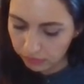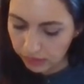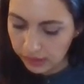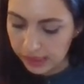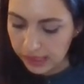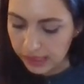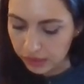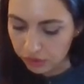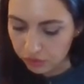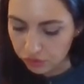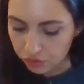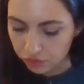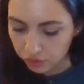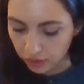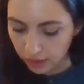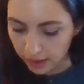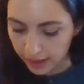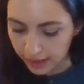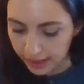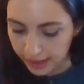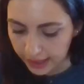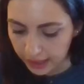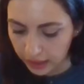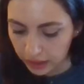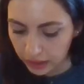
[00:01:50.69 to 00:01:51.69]
In
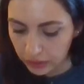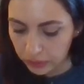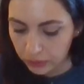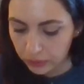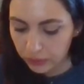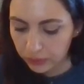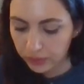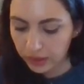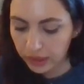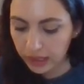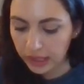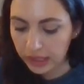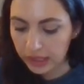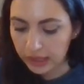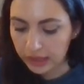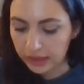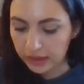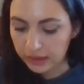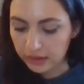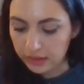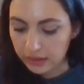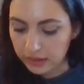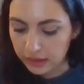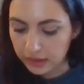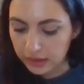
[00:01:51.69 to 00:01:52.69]
triangle
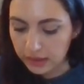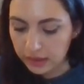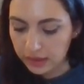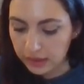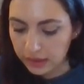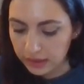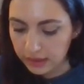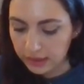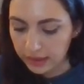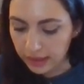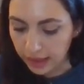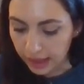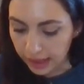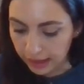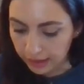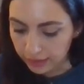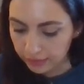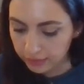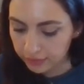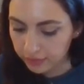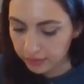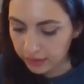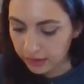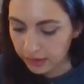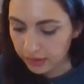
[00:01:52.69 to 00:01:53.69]
DEF,
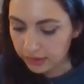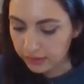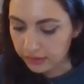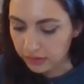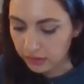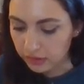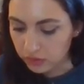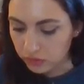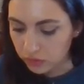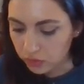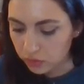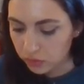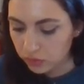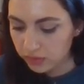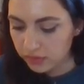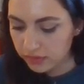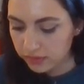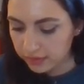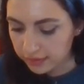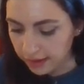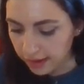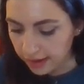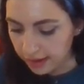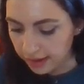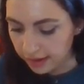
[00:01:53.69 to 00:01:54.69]
the two
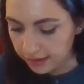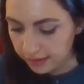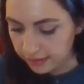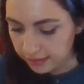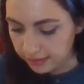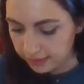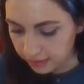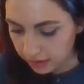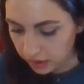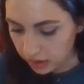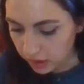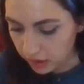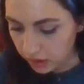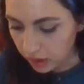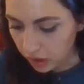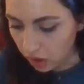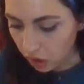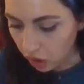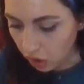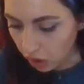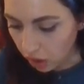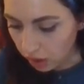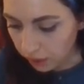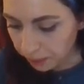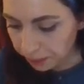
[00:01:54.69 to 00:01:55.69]
sides
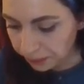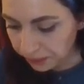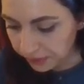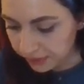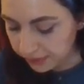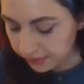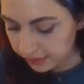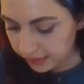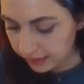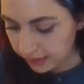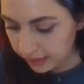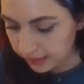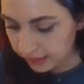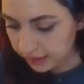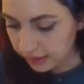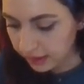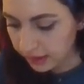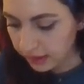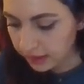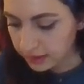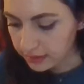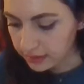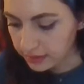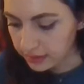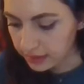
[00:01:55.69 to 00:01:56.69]
opposite
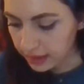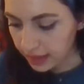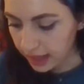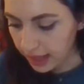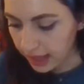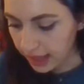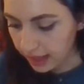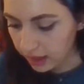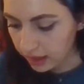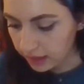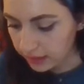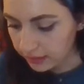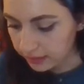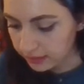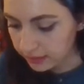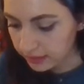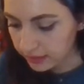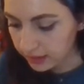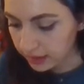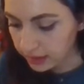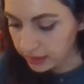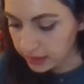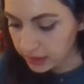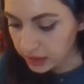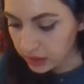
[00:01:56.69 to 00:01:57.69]
the
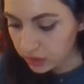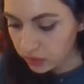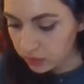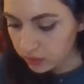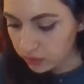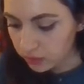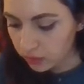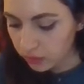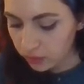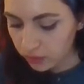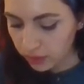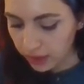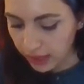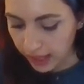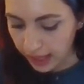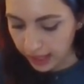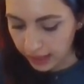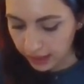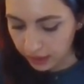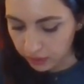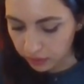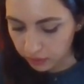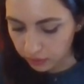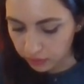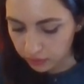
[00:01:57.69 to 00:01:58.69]
equal
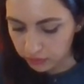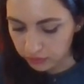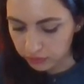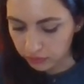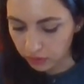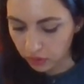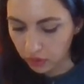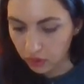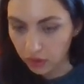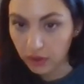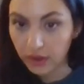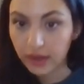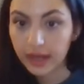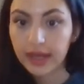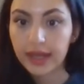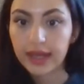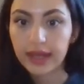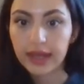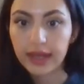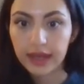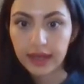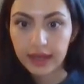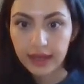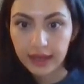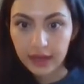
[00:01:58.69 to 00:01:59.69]
angles are
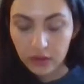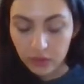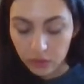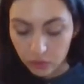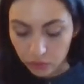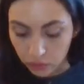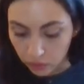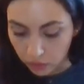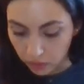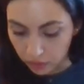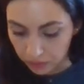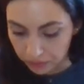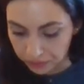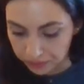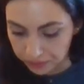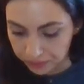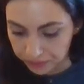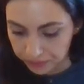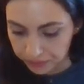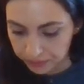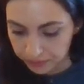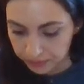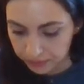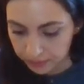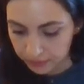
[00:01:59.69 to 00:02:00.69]
equal.
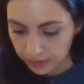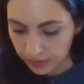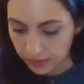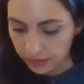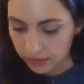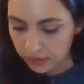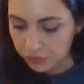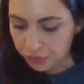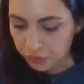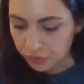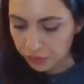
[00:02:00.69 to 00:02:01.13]
So